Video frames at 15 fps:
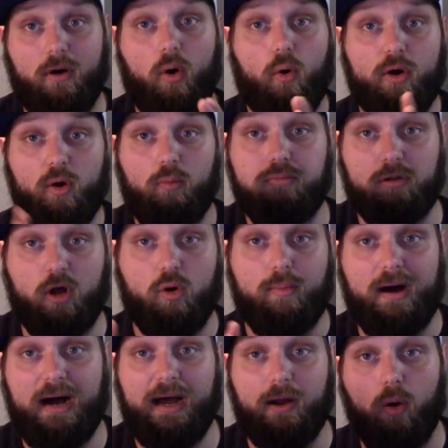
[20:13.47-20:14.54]
oil blow
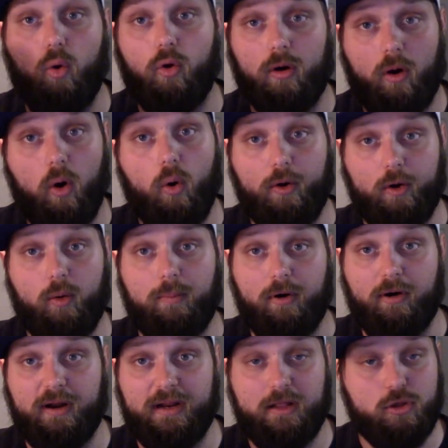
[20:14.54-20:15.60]
by or oil
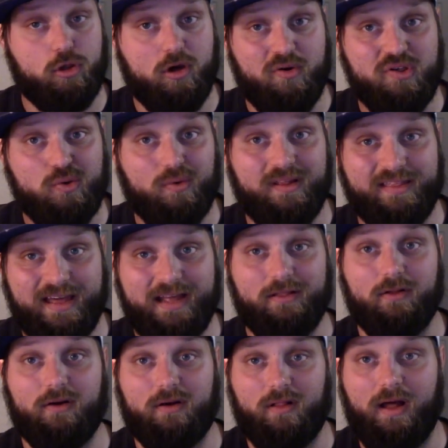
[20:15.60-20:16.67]
burning and shows you what they
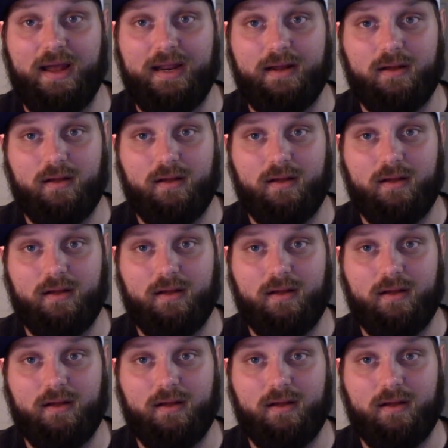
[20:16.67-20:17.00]
look like